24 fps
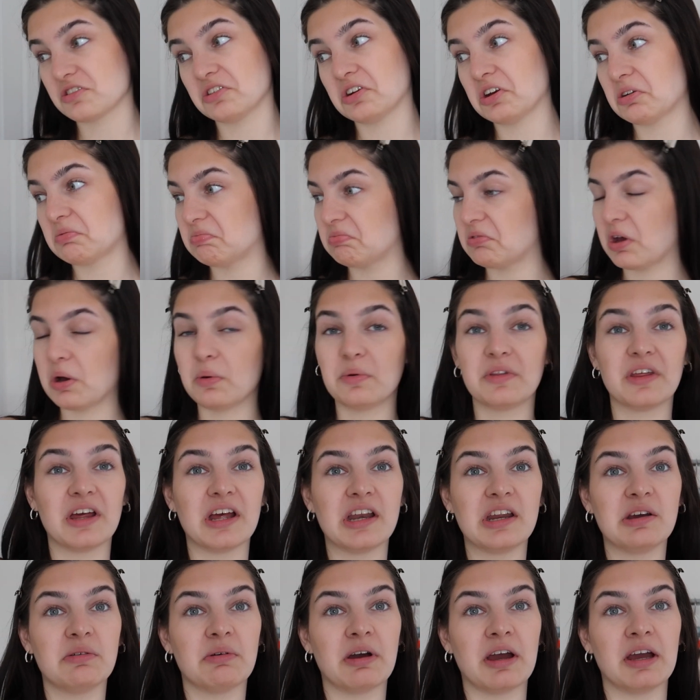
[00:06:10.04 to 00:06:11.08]
gonna go with it
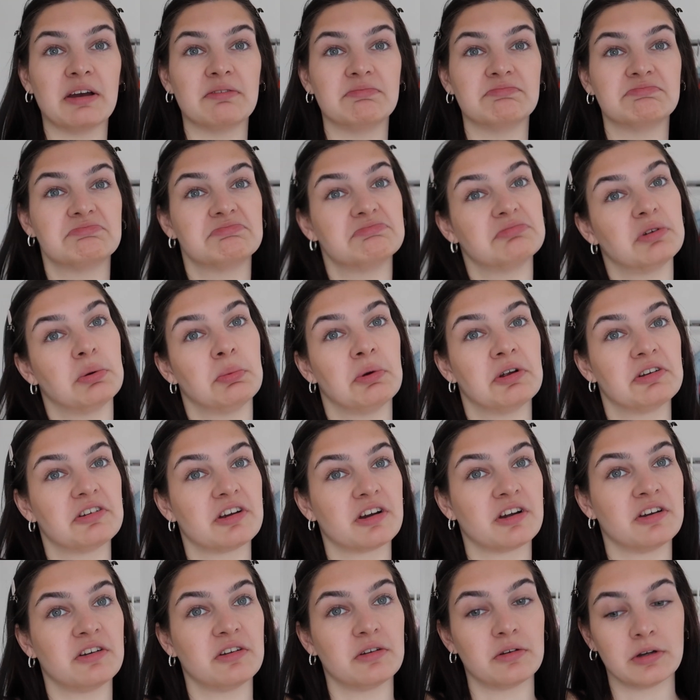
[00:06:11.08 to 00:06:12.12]
anyway. Not much I
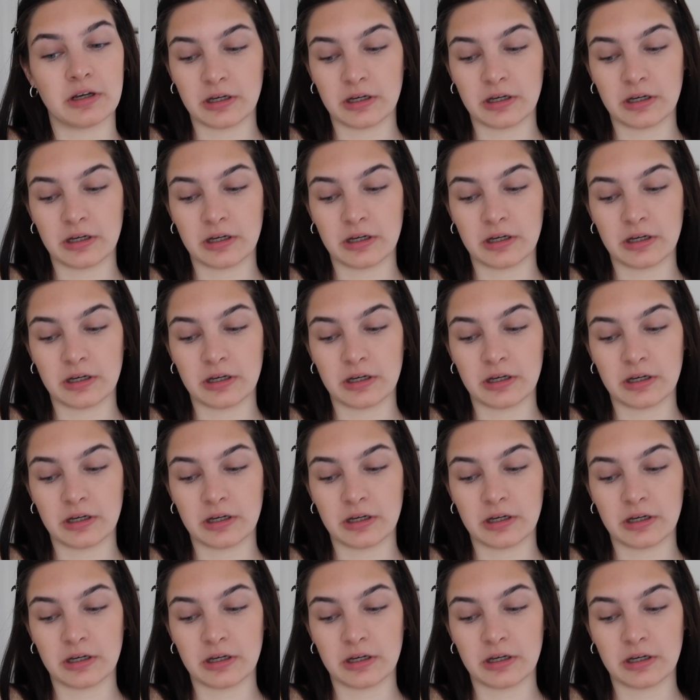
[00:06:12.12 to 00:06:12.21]
can do